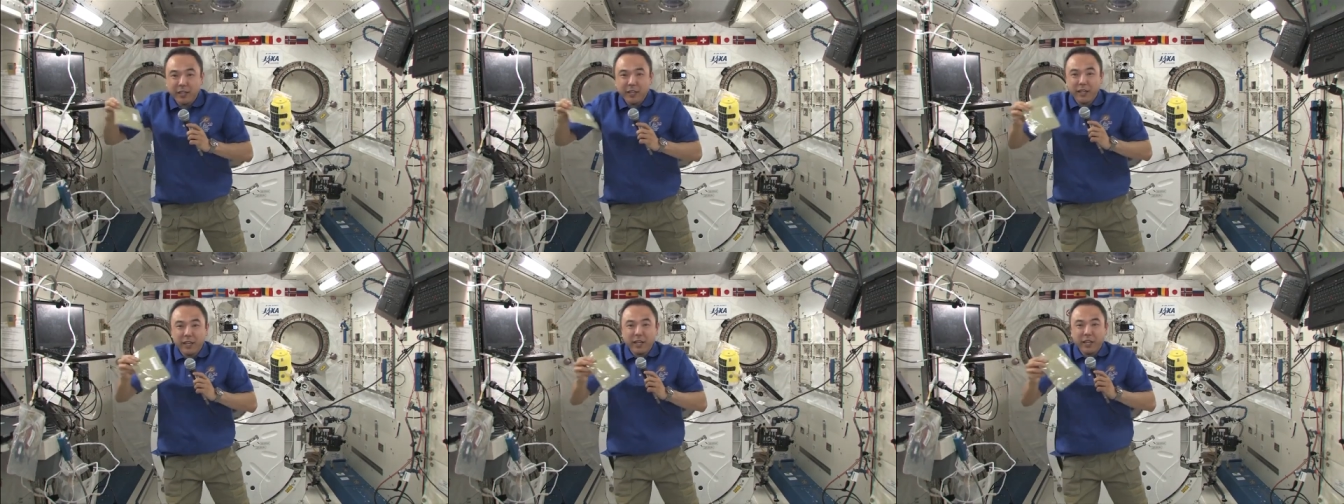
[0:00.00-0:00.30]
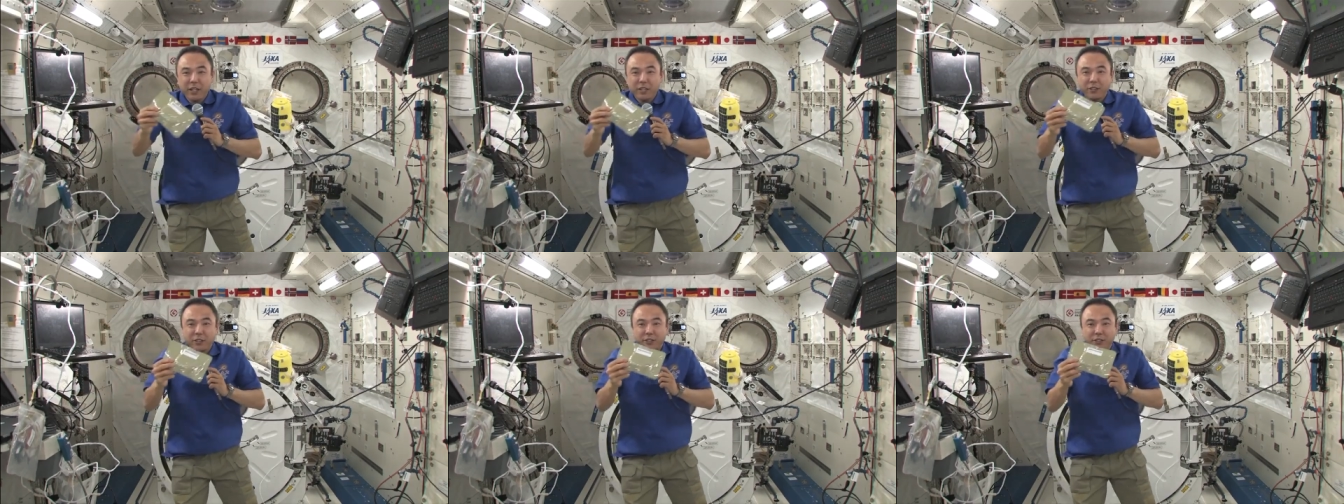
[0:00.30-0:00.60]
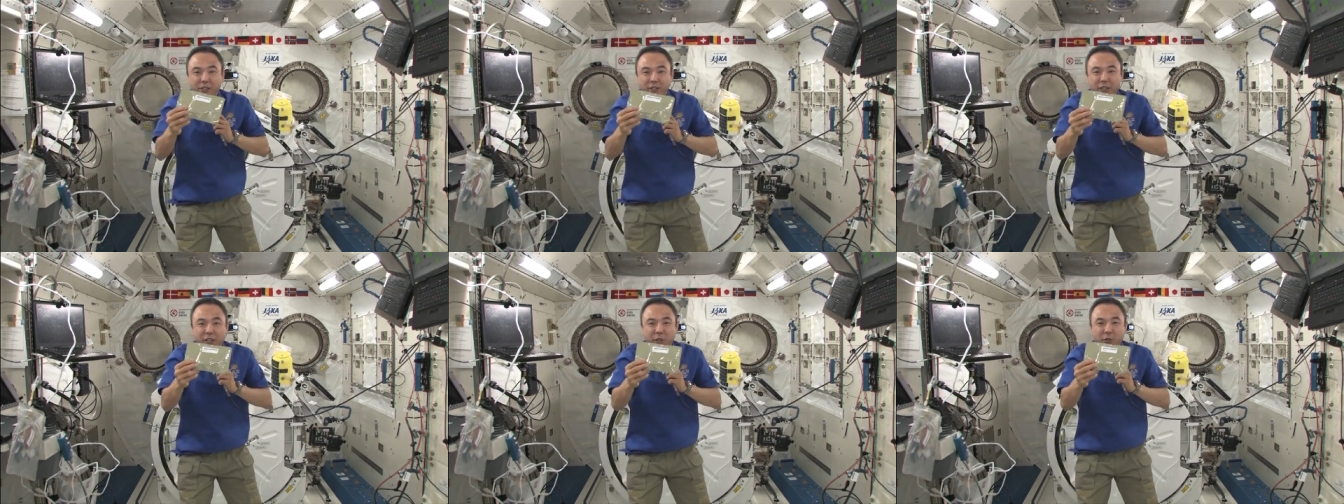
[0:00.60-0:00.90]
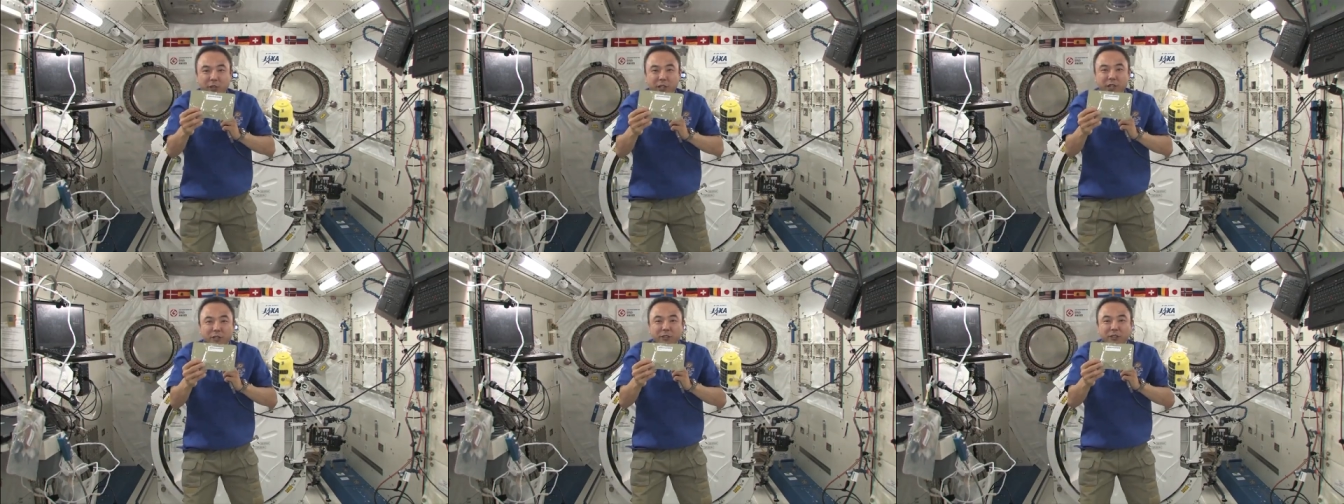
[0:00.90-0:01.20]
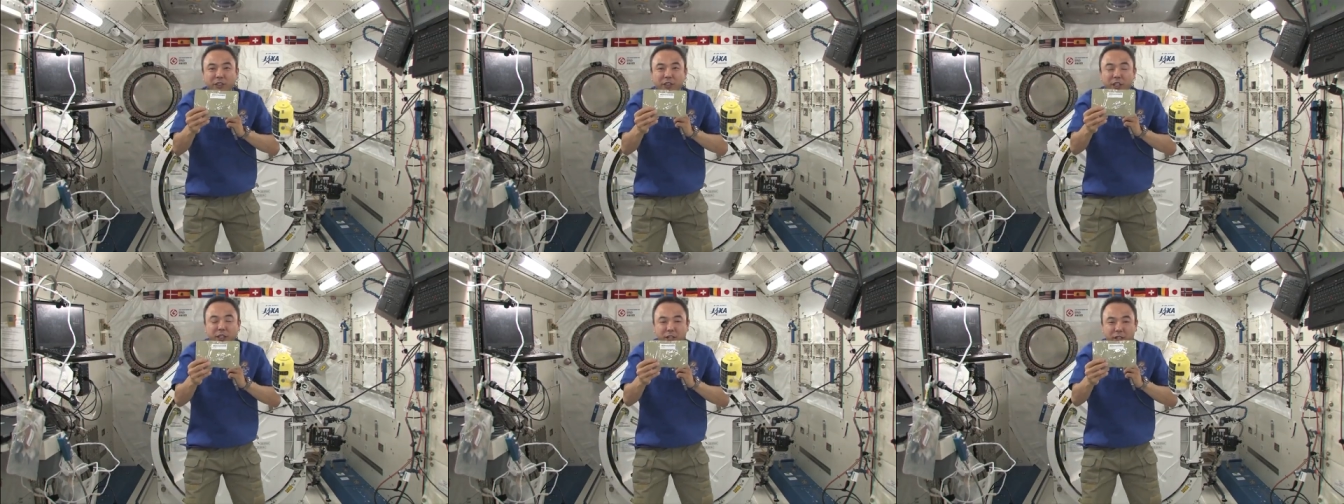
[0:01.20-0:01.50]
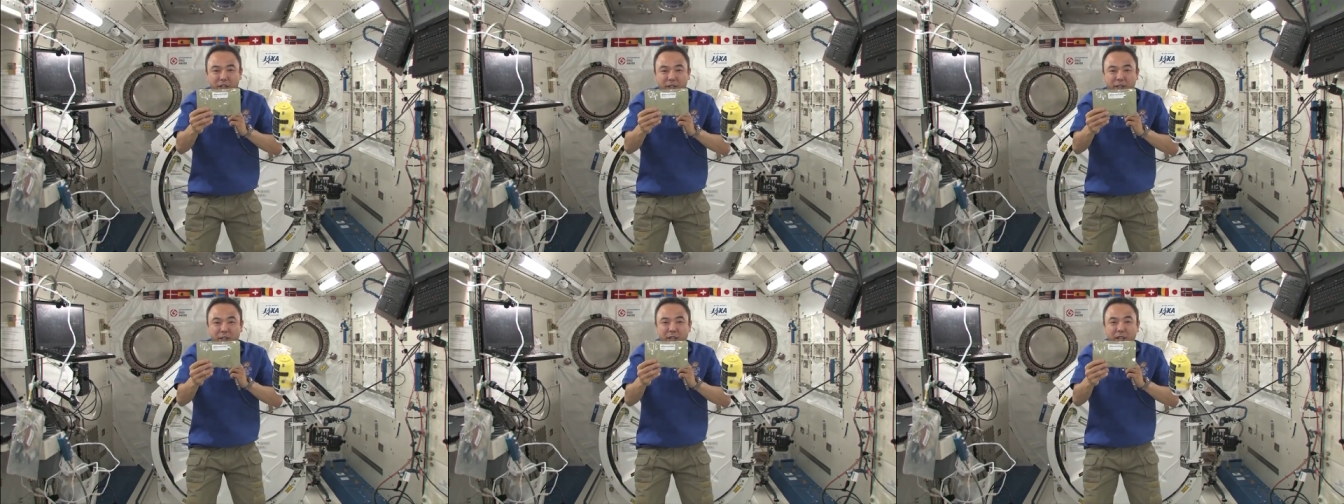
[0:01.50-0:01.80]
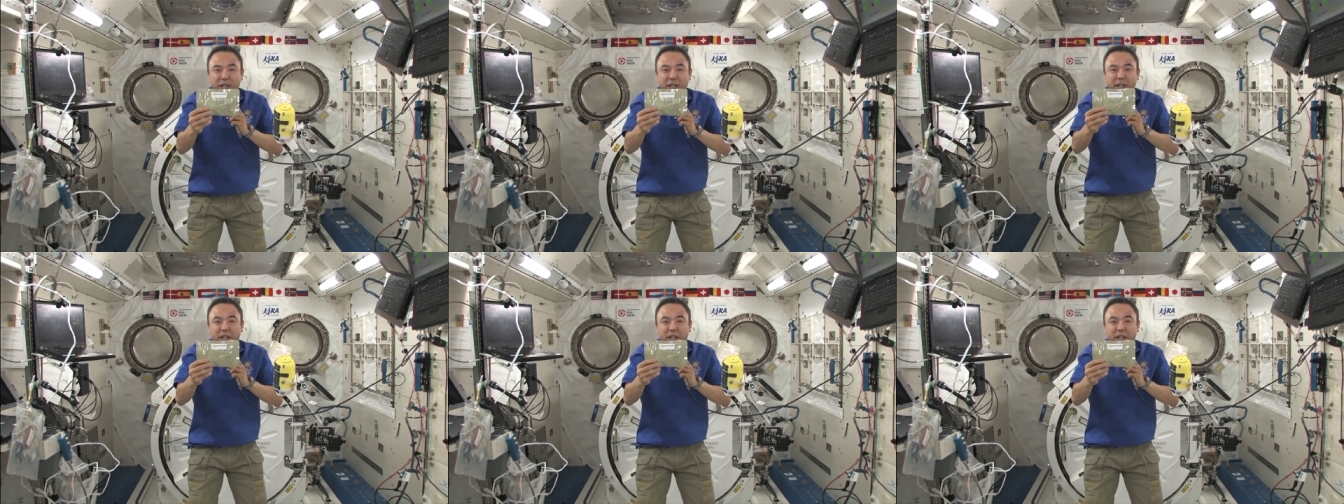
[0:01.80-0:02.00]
Here's grilled chicken.